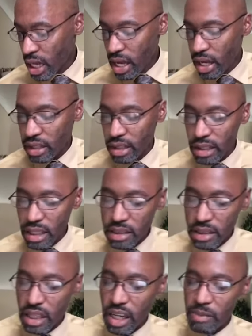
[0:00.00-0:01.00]
And the
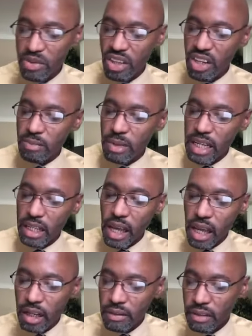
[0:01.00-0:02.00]
lesson aim says by the
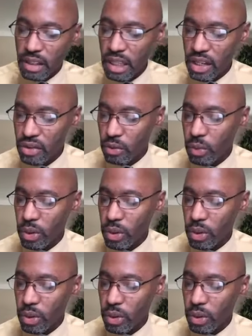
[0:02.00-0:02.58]
end of the lesson,